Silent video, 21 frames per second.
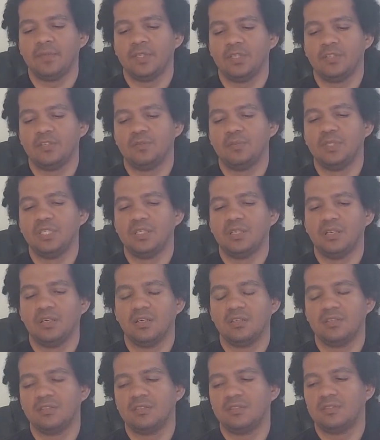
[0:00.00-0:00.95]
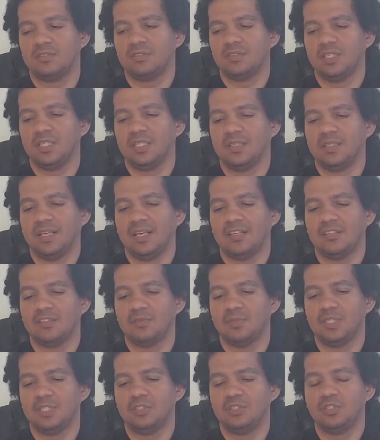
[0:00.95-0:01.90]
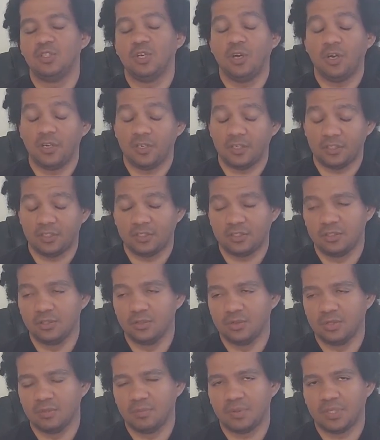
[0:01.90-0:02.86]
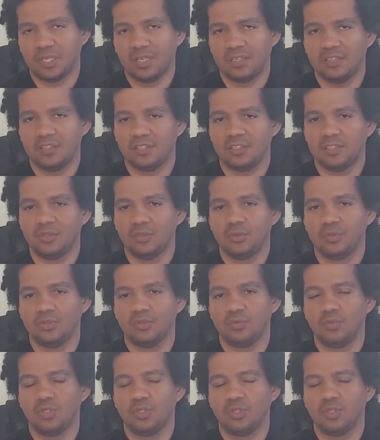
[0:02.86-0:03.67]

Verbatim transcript: is because it has been charged due to prior use.